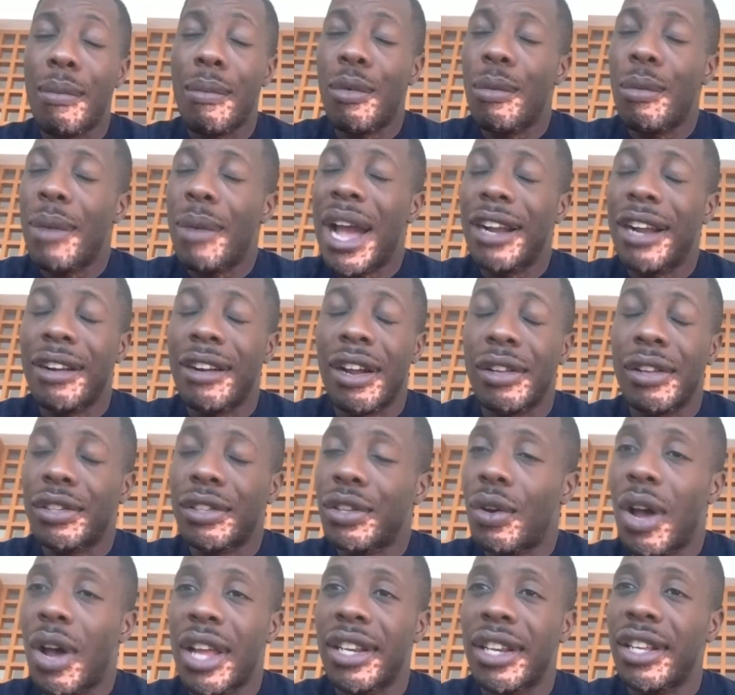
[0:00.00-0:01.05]
background,
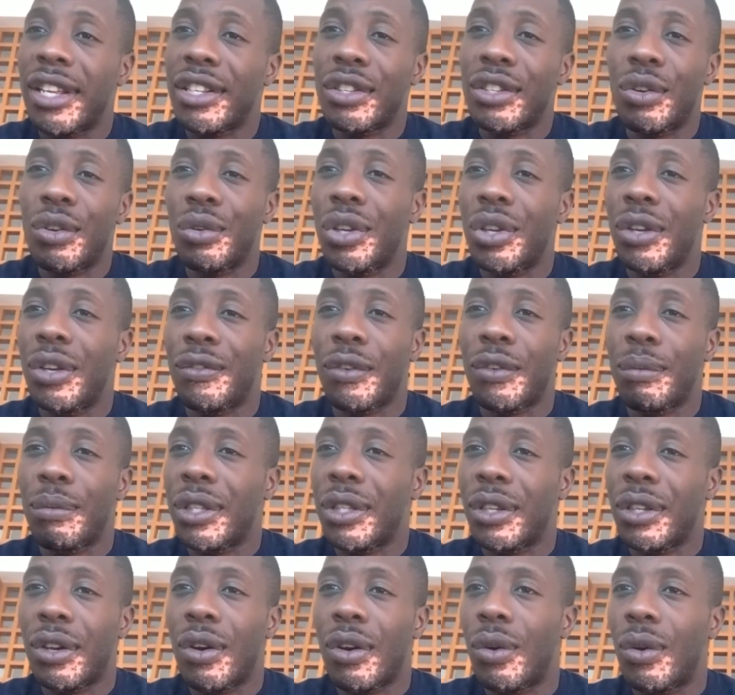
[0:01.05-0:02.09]
so there's no need for me
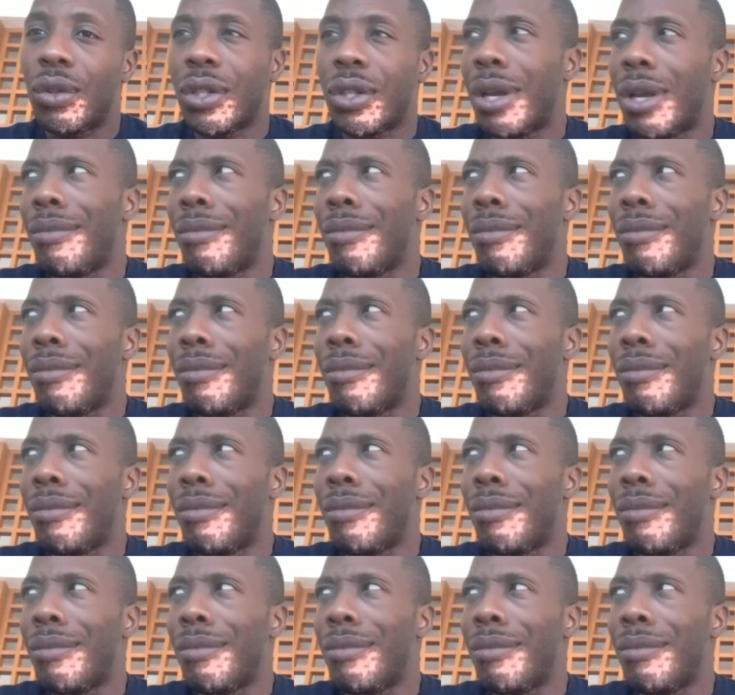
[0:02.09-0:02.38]
to go somewhere.